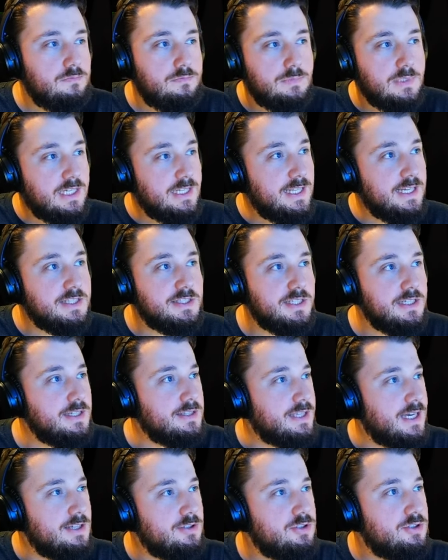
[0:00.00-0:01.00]
that's it.
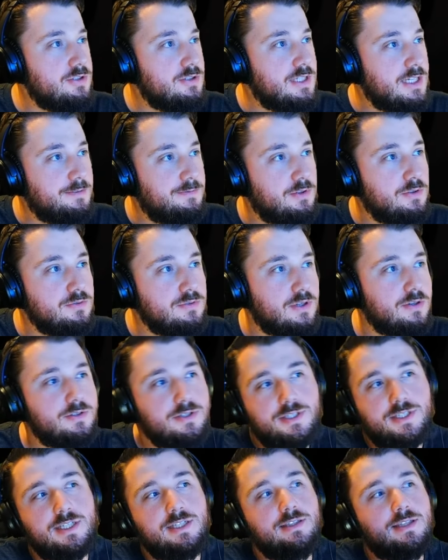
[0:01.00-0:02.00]
That should, if you're
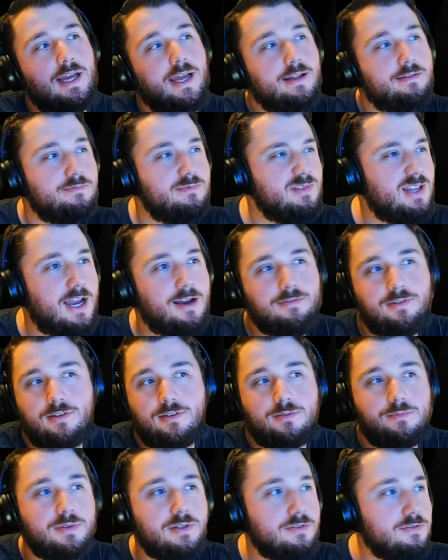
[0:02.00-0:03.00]
noticing that after your
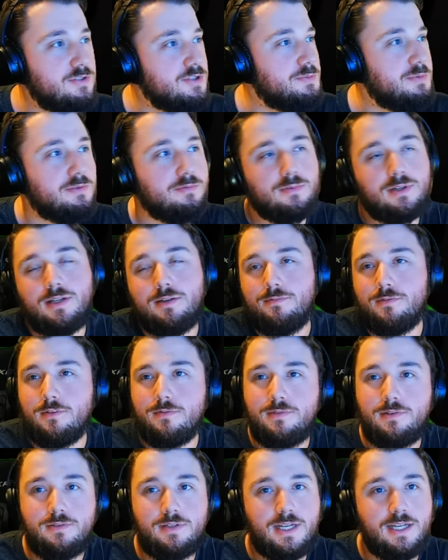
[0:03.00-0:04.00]
computer has been running for a
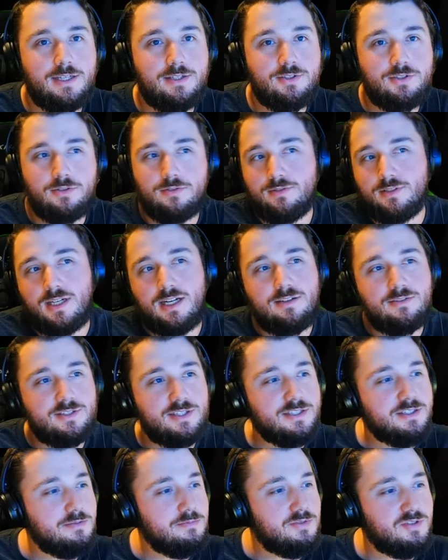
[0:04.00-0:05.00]
few days, your entire
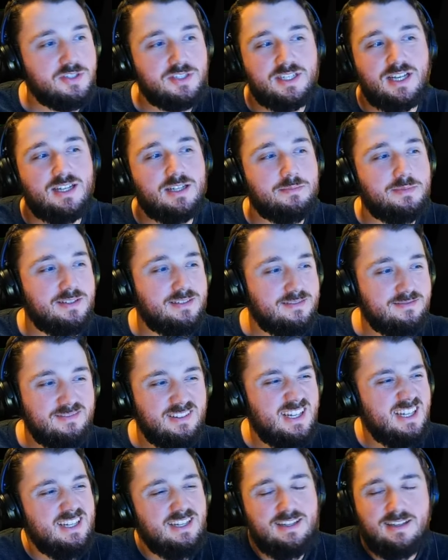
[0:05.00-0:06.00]
system's just kind of been
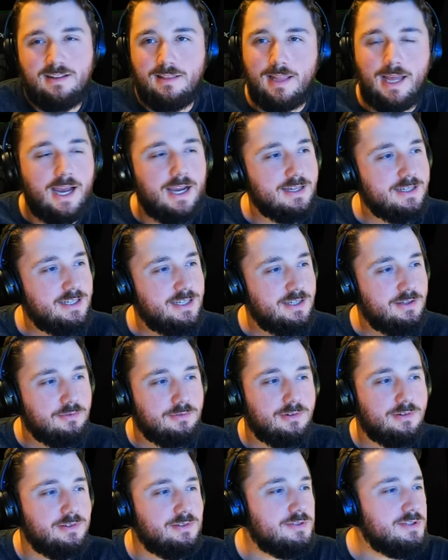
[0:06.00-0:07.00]
laggy
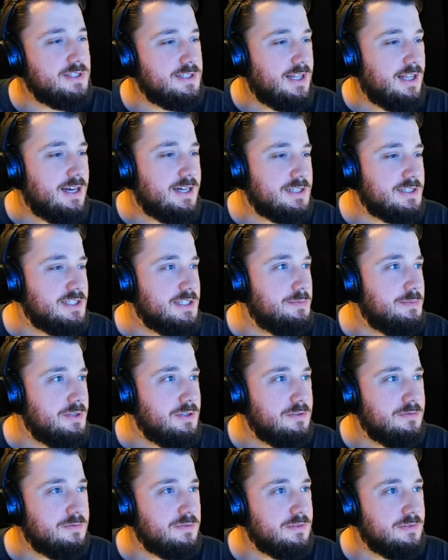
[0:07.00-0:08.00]
or using a lot of
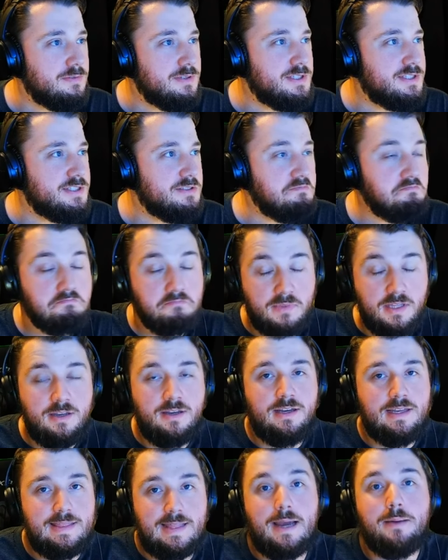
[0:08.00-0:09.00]
CPU for no reason,
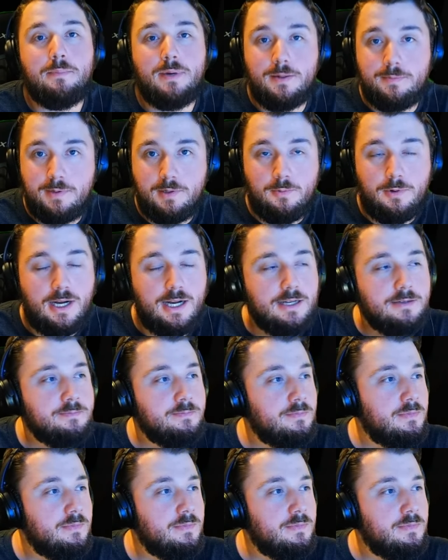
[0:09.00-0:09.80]
that might be why.